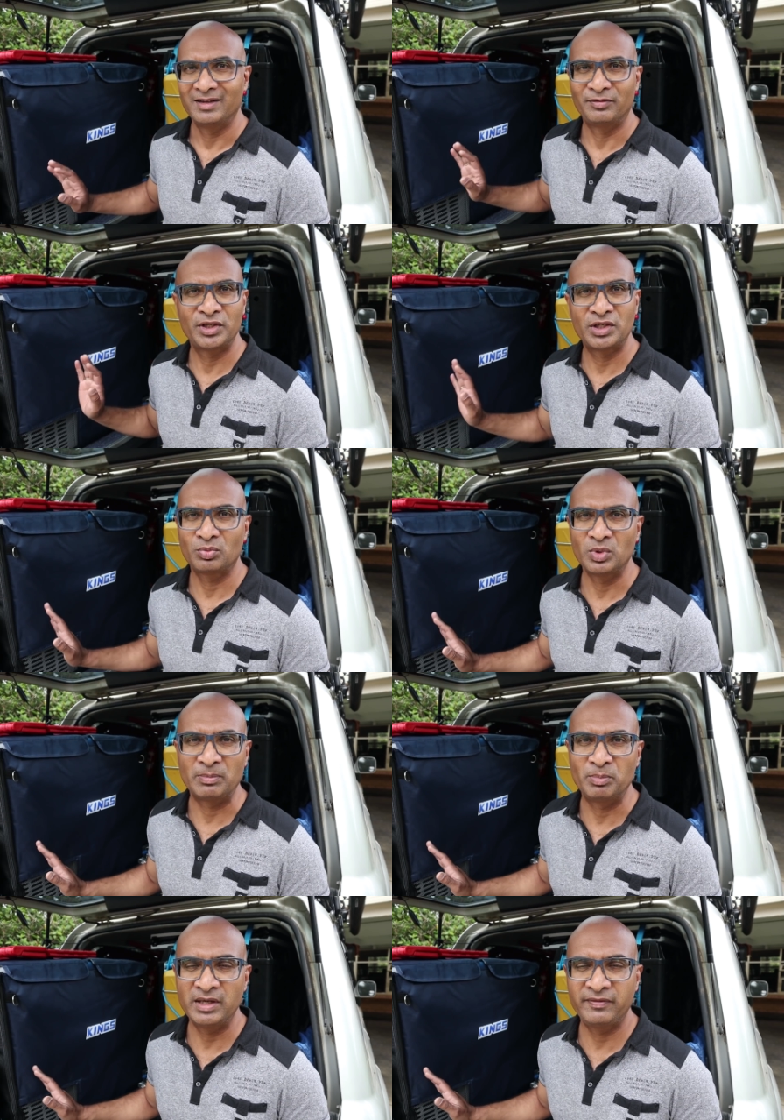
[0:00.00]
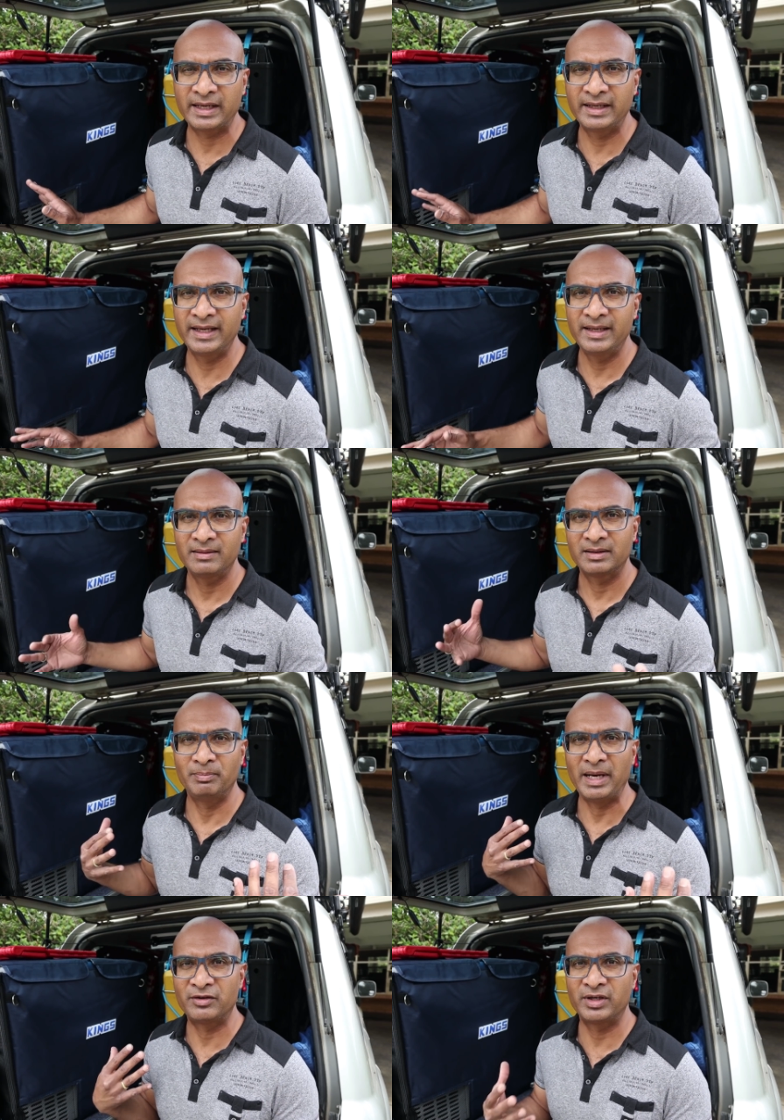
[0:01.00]
The fridges work perfectly, the
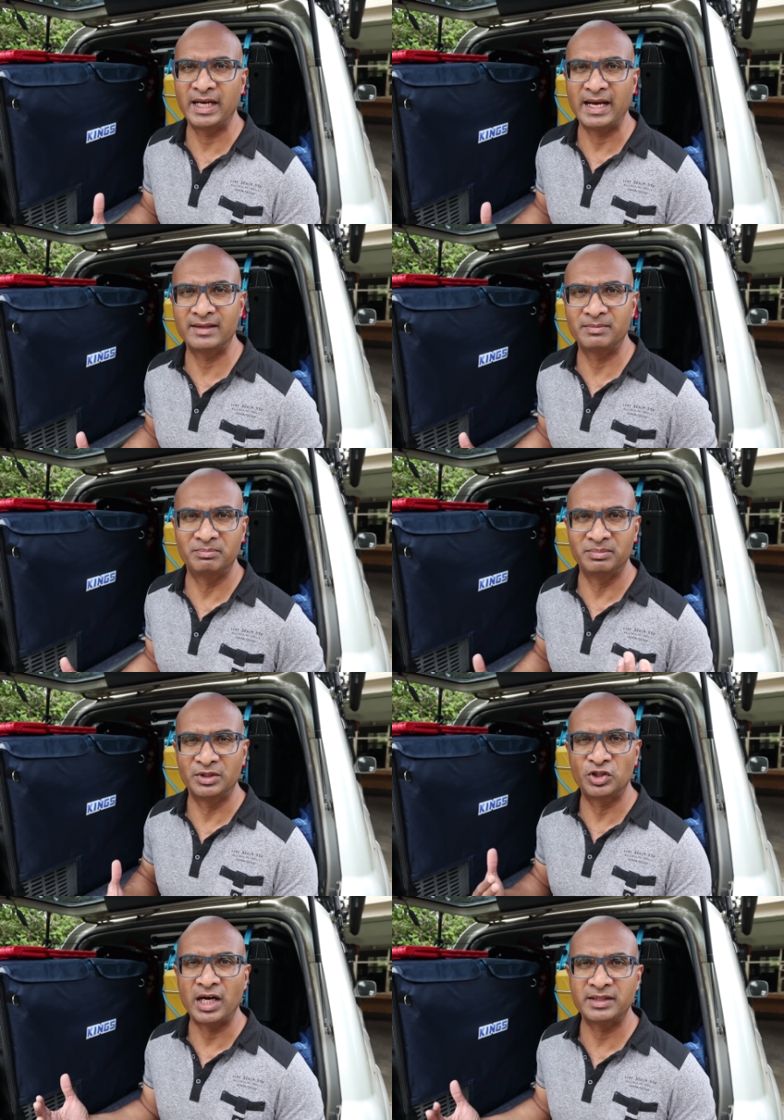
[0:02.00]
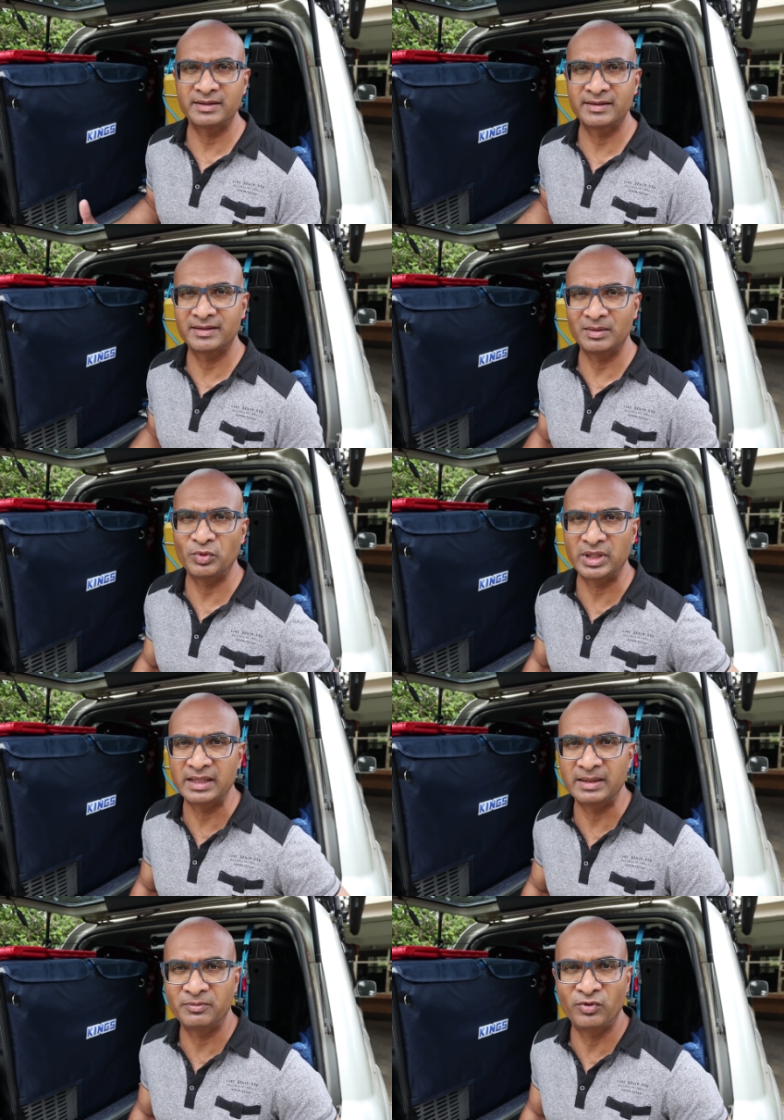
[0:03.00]
battery and the charging system
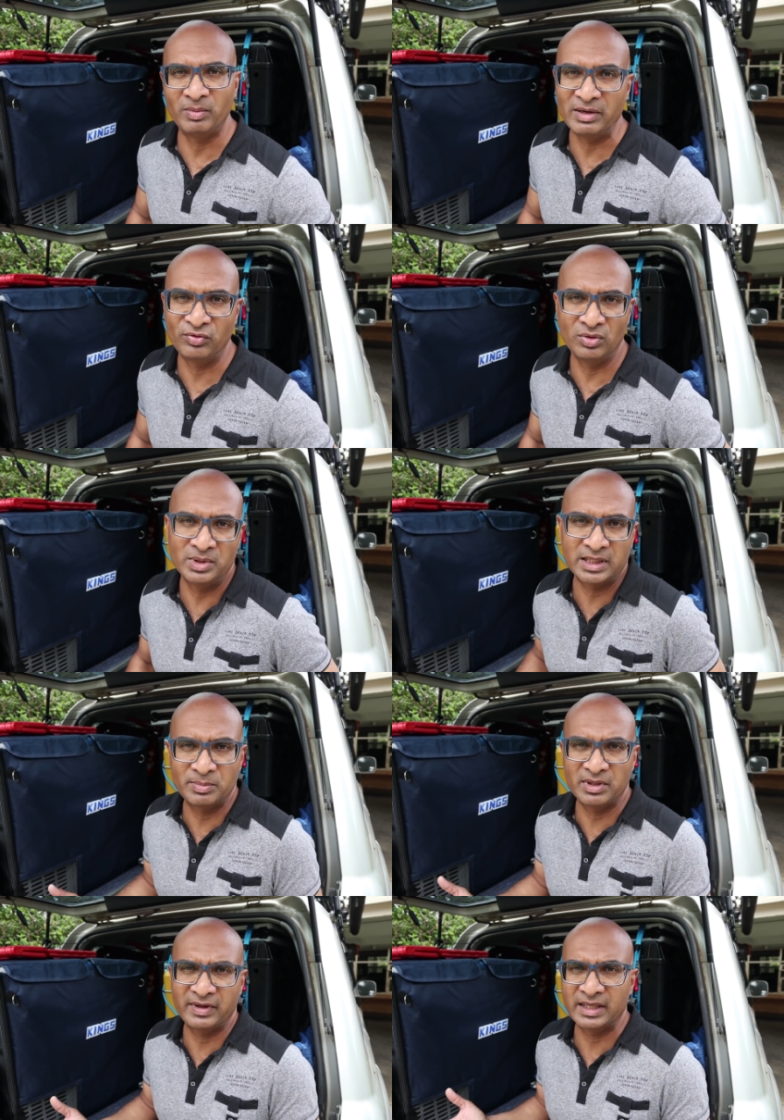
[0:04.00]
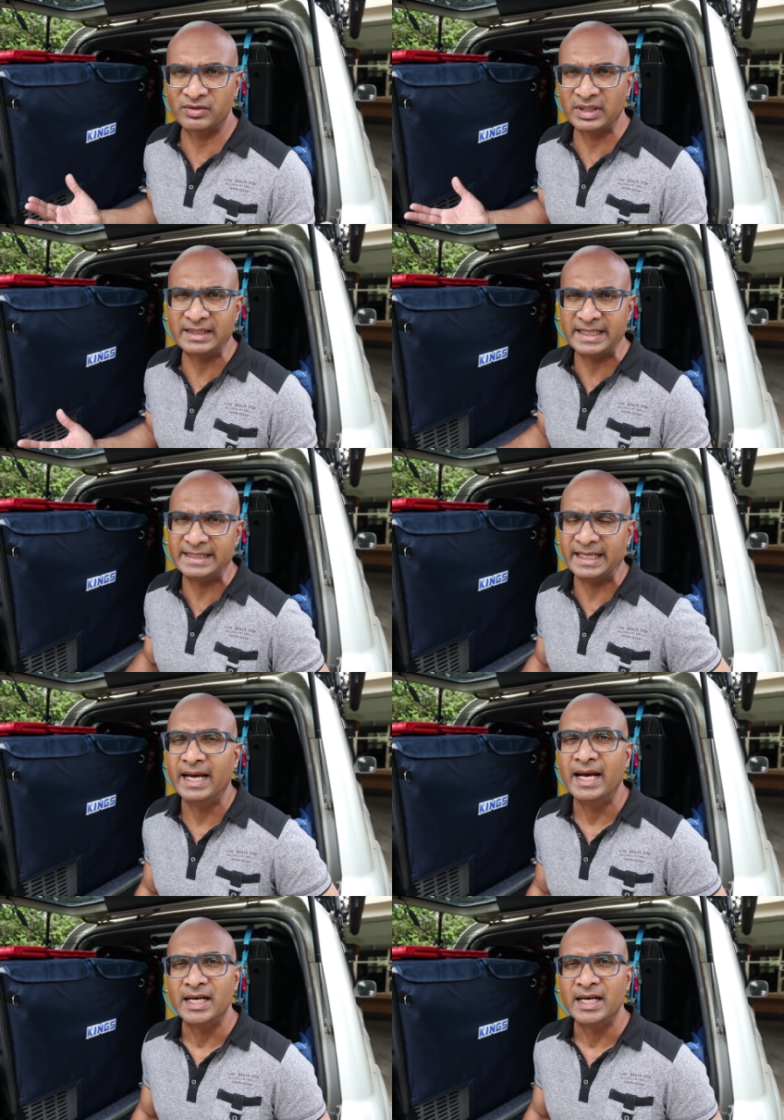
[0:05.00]
within the 4x4 works perfectly, so that's easy.